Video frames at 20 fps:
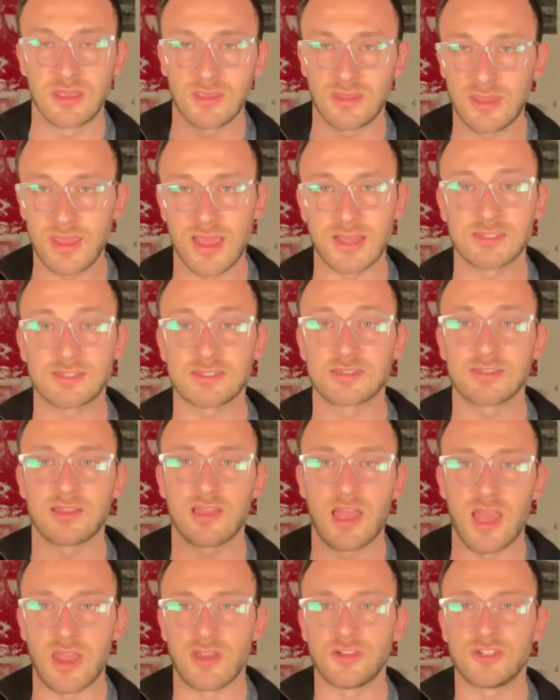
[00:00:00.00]
Yes,
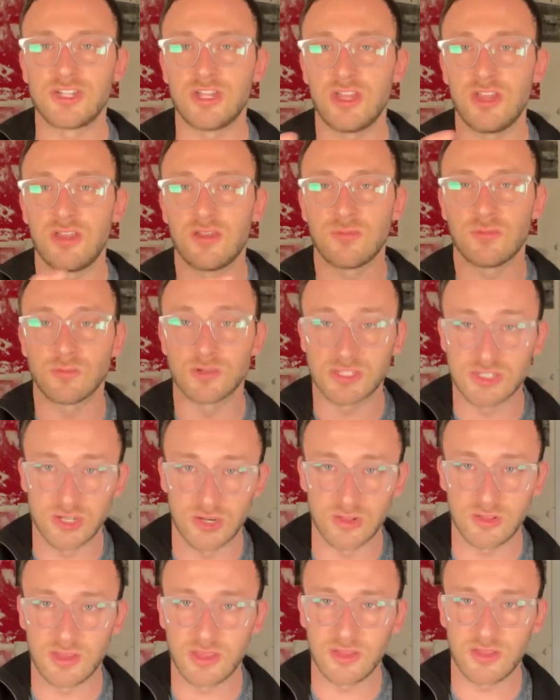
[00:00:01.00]
energy was
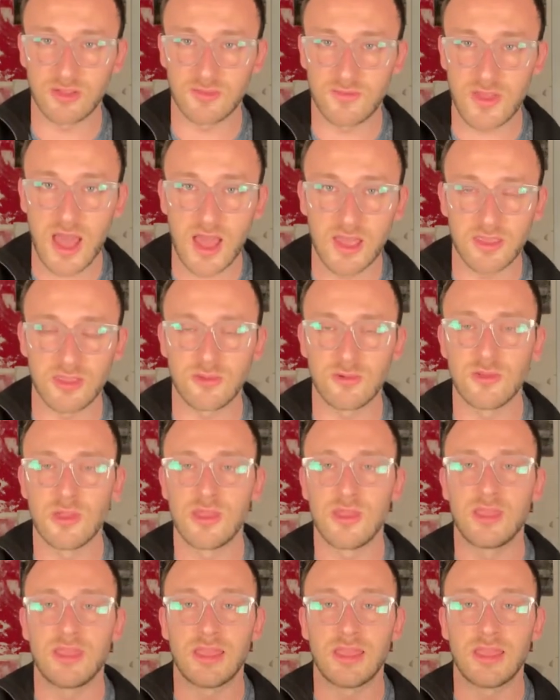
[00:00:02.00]
certainly a good value,